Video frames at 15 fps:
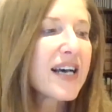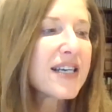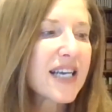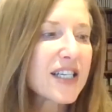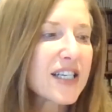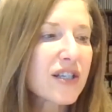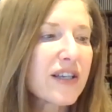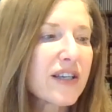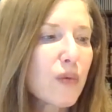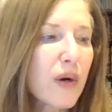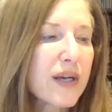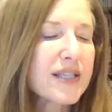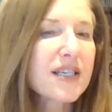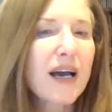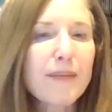essentially the
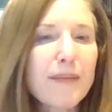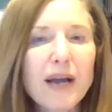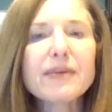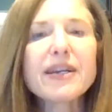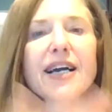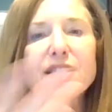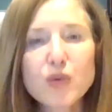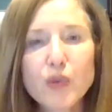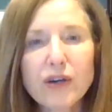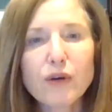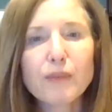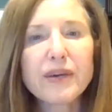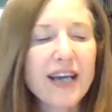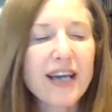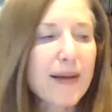ones coming up next week
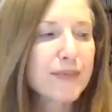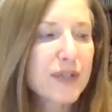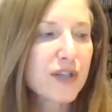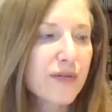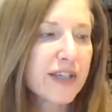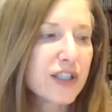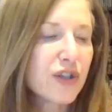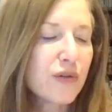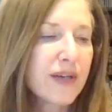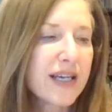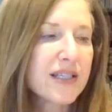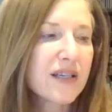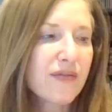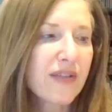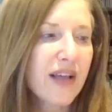will be CAPS 3, 2
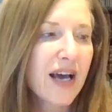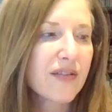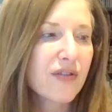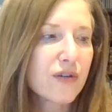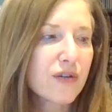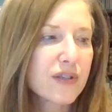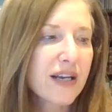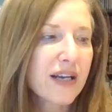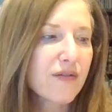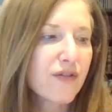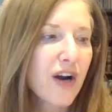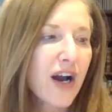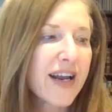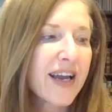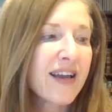days of that, Thursday and
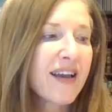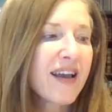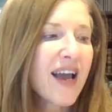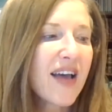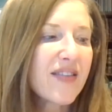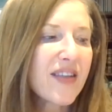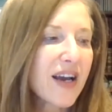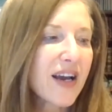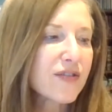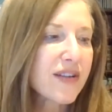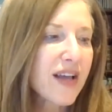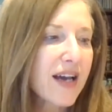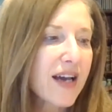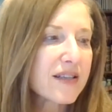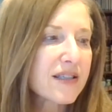Friday. And then after
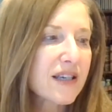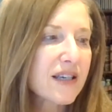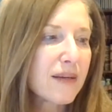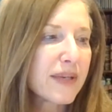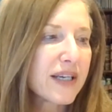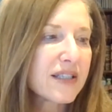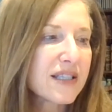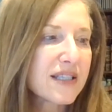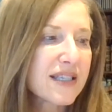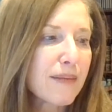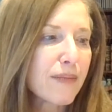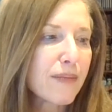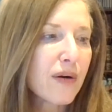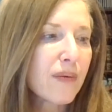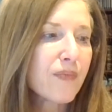that, it's going to be
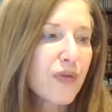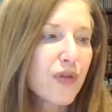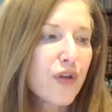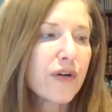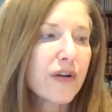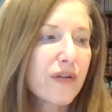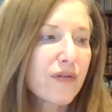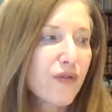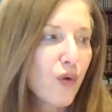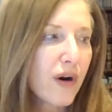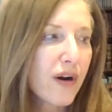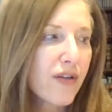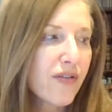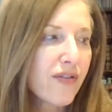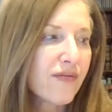December 3rd and
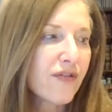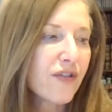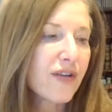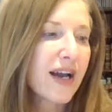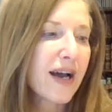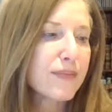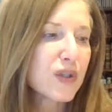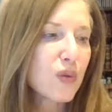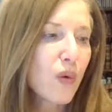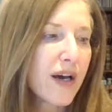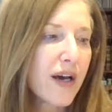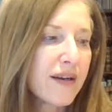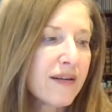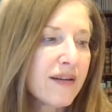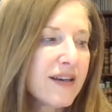4th for CAPS
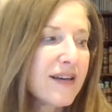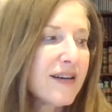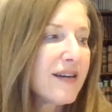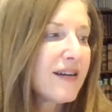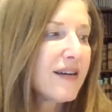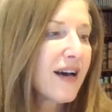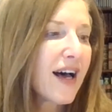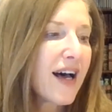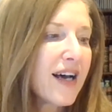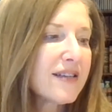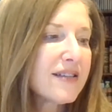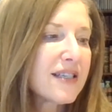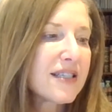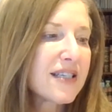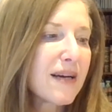1,
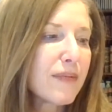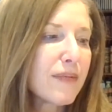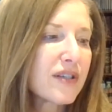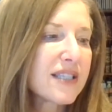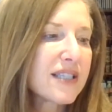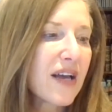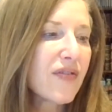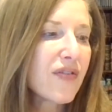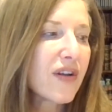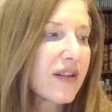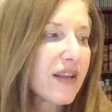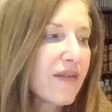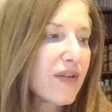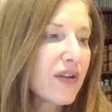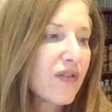December 10th and
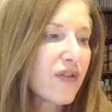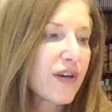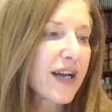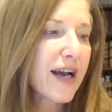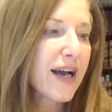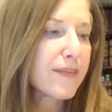11th for